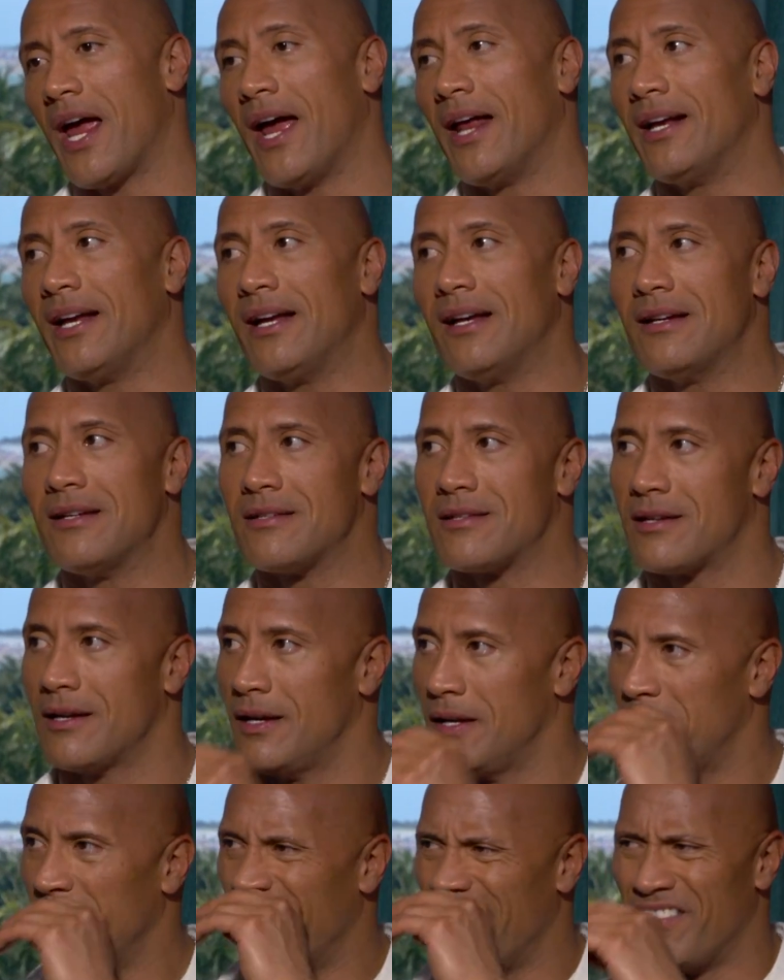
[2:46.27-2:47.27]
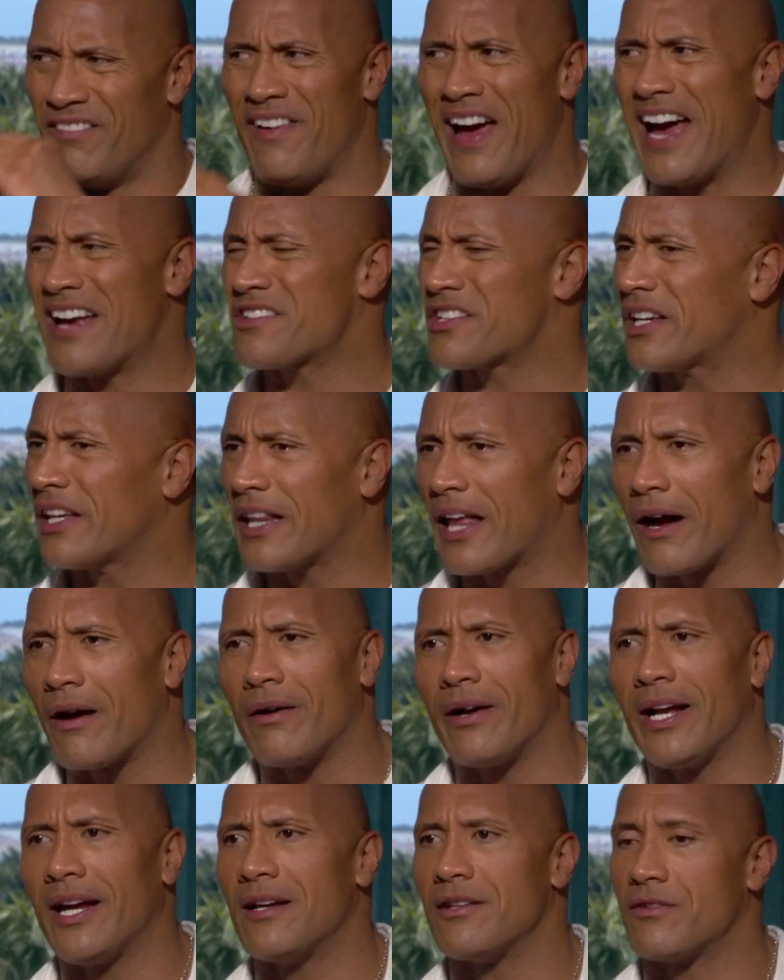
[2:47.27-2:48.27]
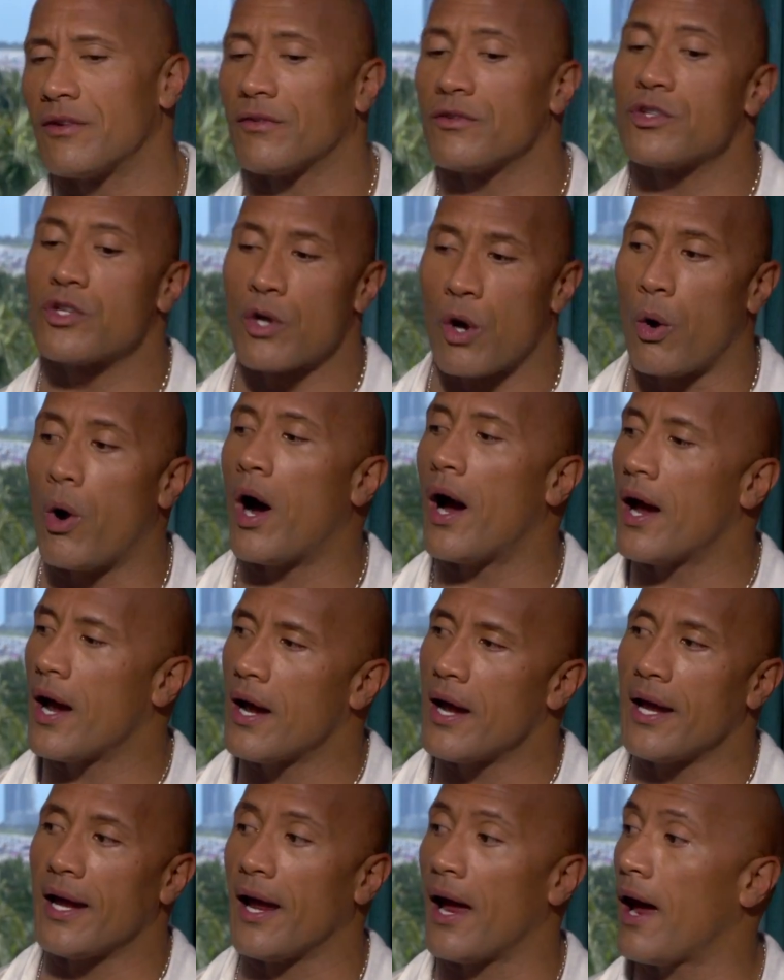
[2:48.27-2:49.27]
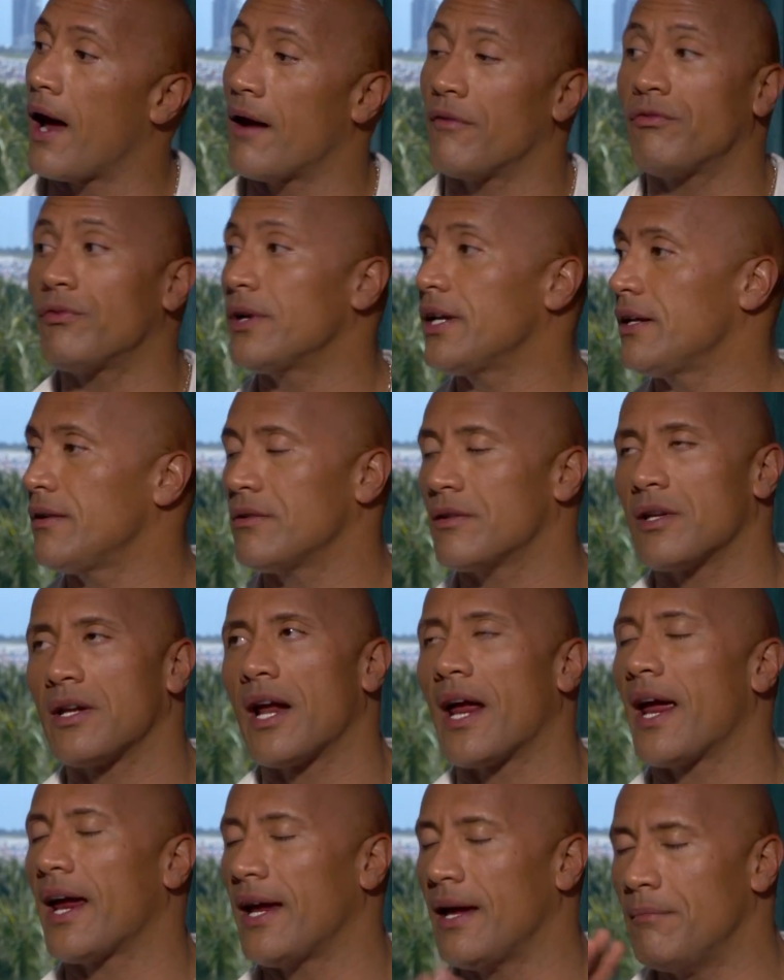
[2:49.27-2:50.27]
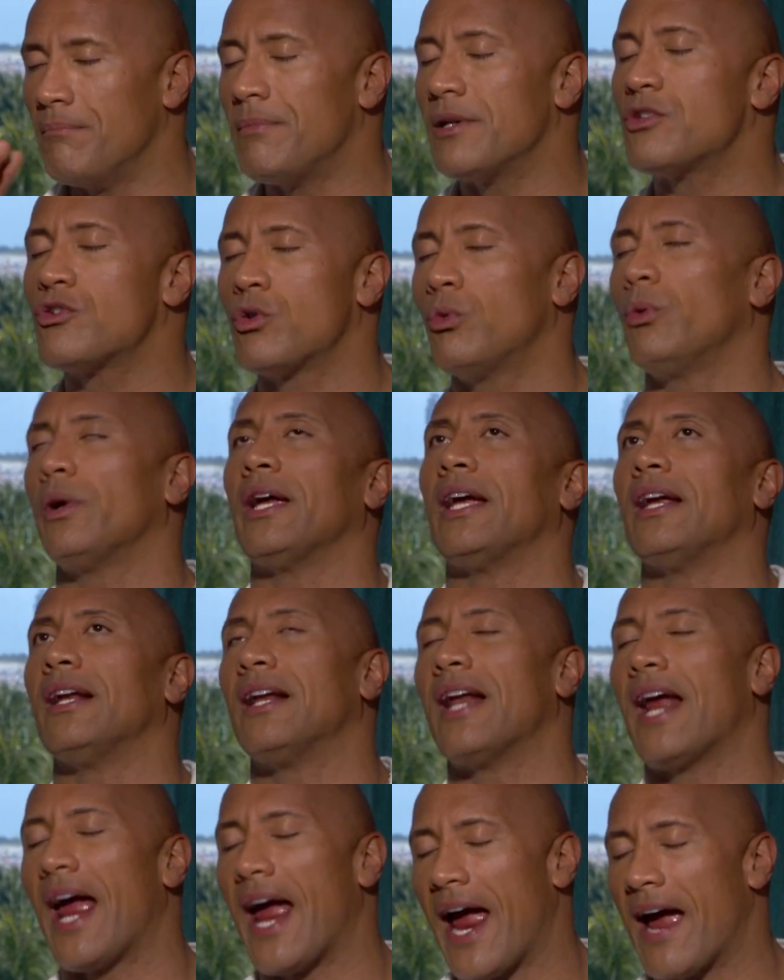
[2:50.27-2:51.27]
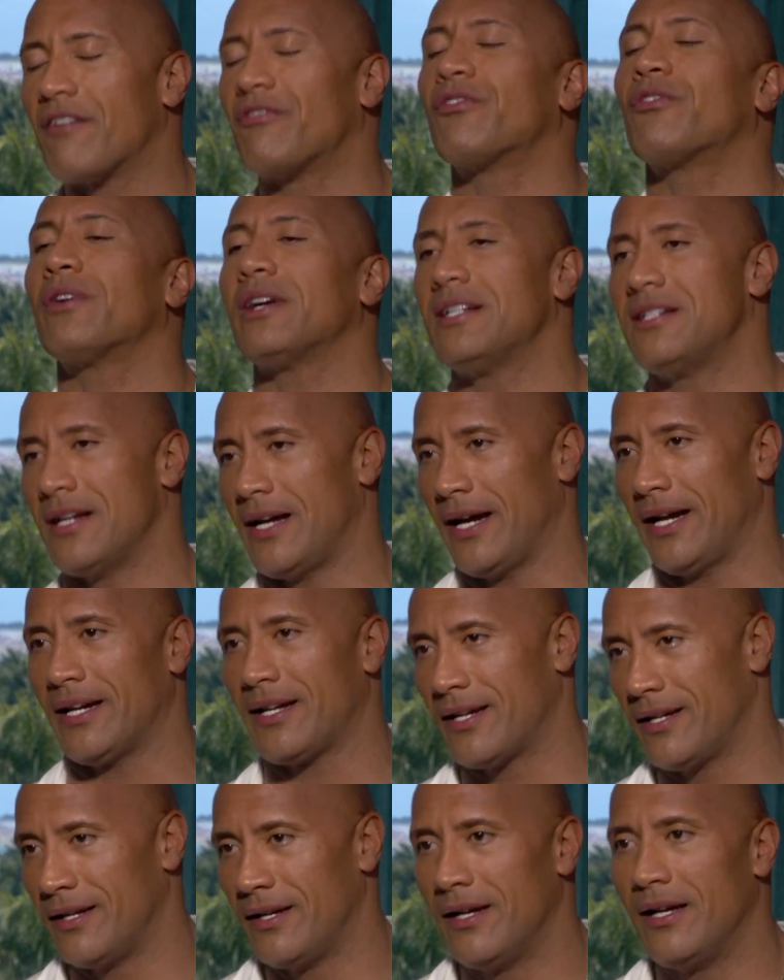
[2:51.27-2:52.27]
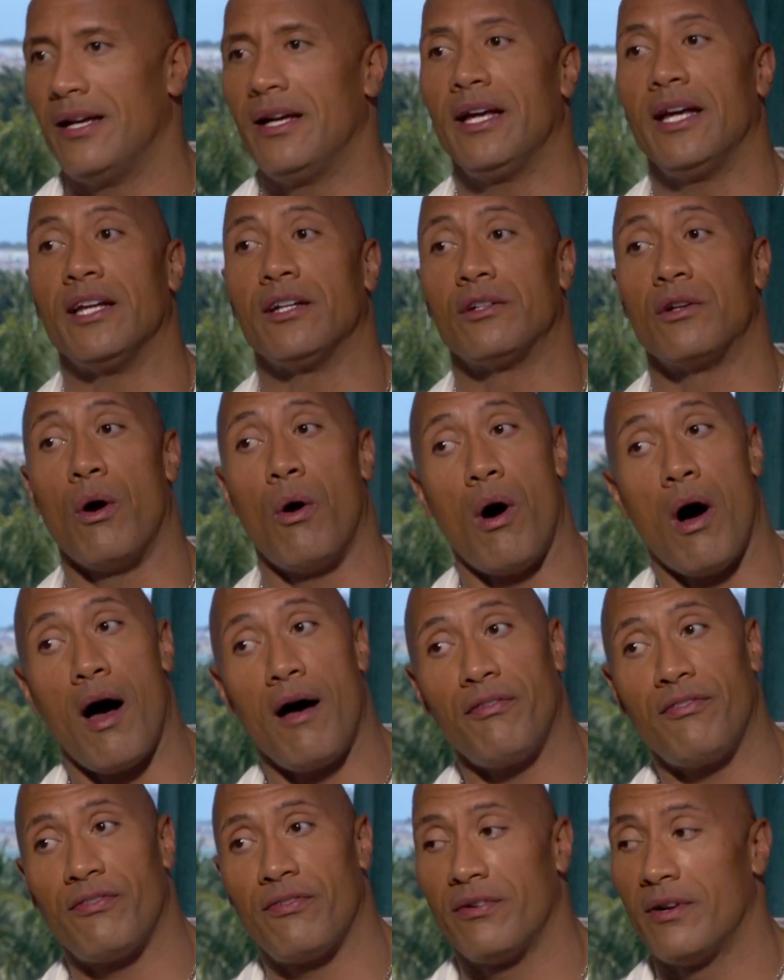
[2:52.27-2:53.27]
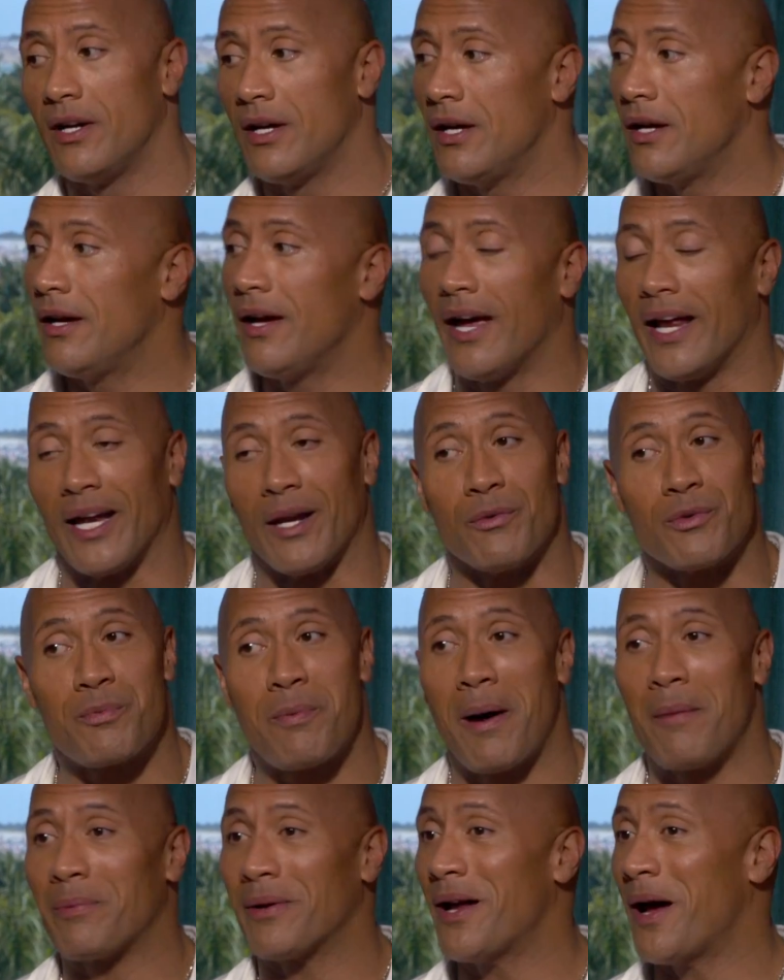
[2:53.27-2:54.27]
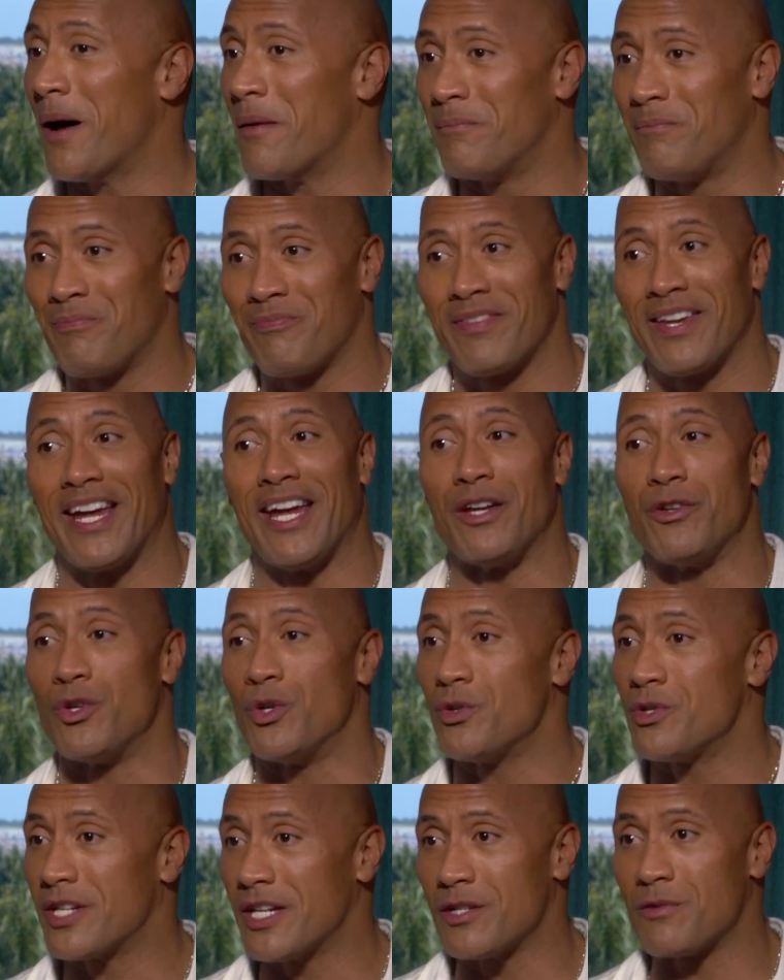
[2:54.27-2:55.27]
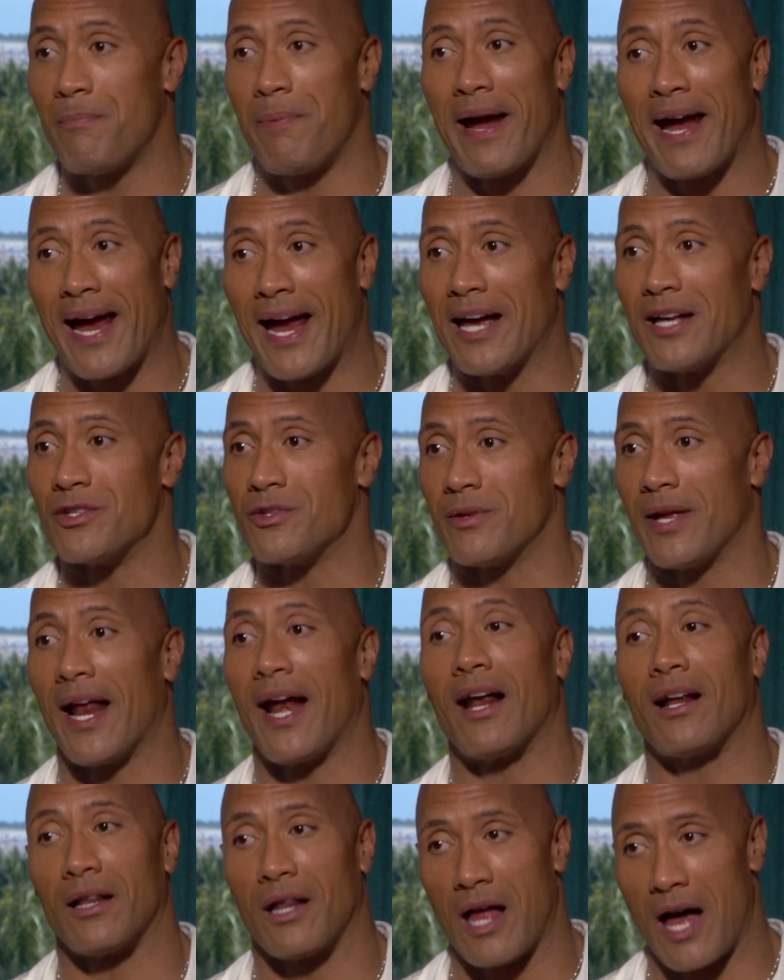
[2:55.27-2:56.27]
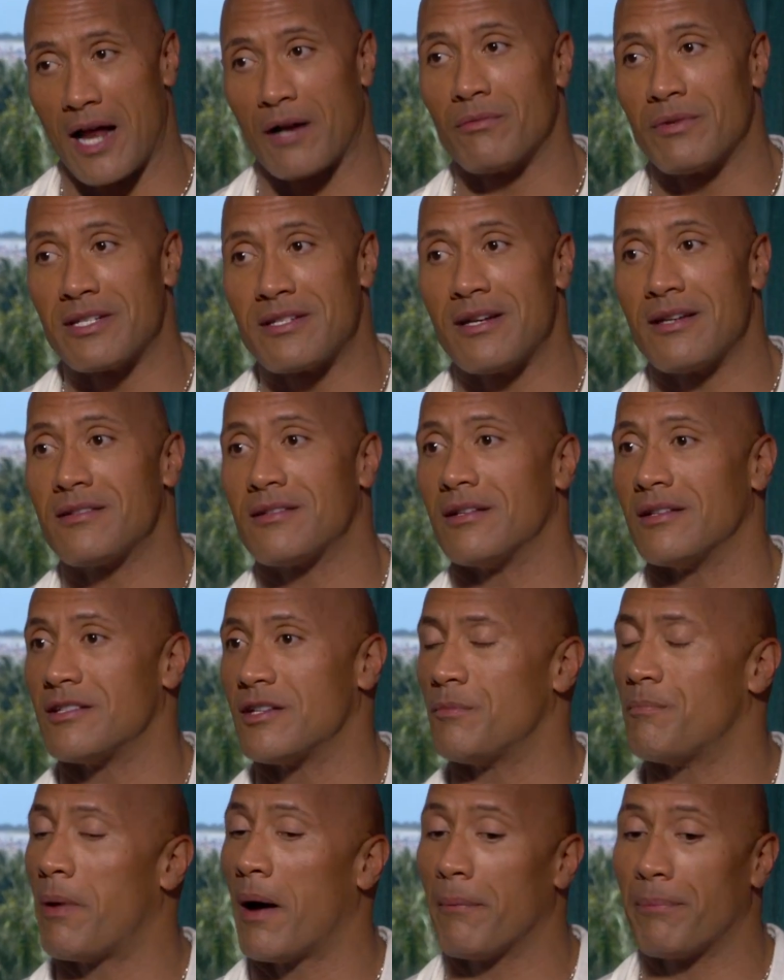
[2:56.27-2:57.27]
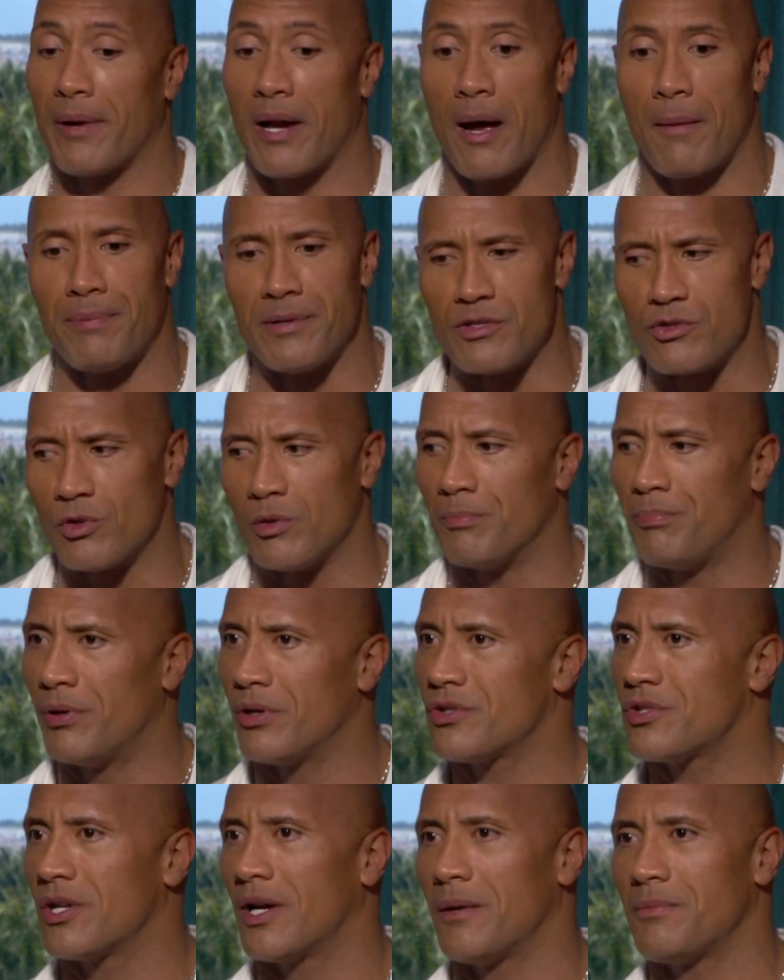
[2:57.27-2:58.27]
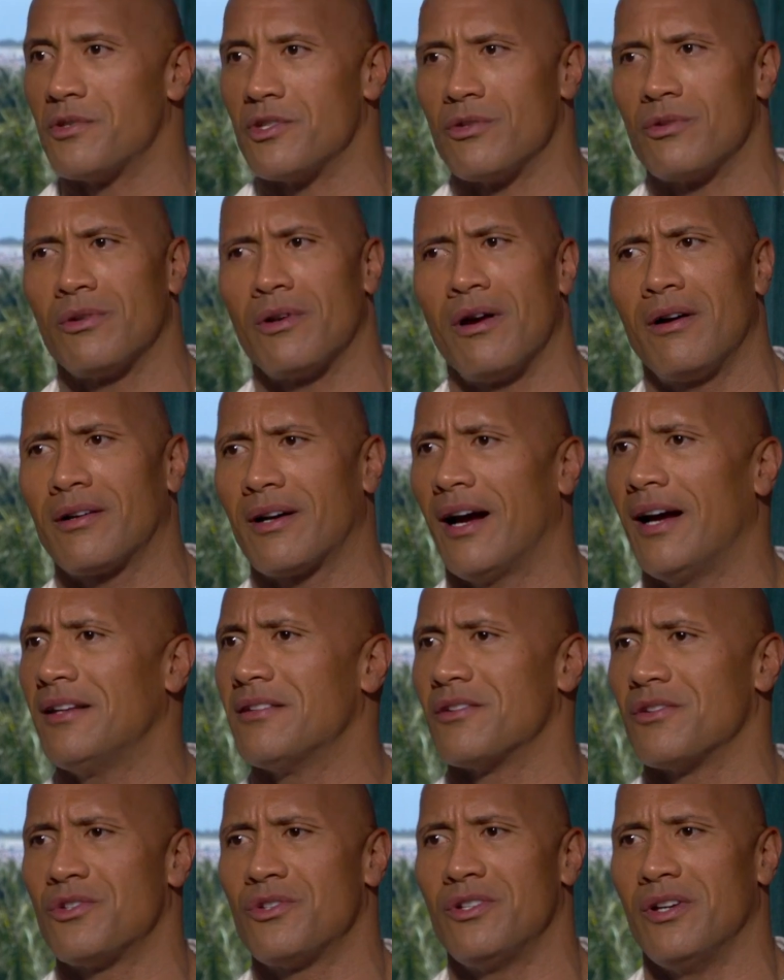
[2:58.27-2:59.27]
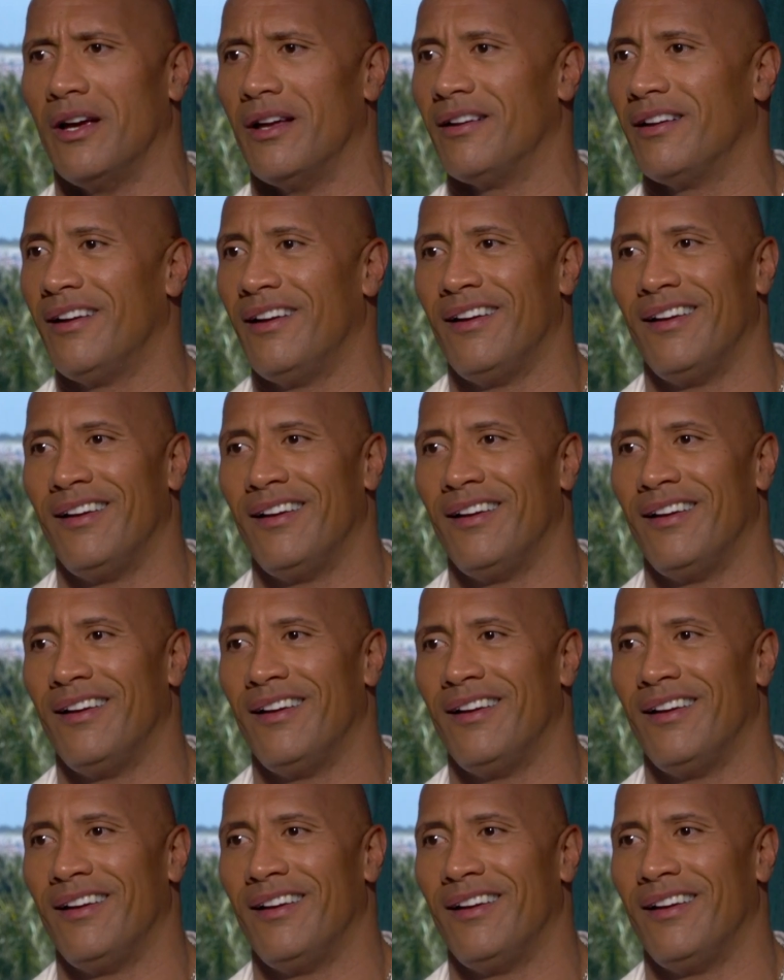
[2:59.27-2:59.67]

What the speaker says: And his vascularity is so in between every take, he'd go off, he was pumping up. He'd use these bands that had a lot of resistance. He's pumping up, he's doing push-ups, he's doing all kinds of shit.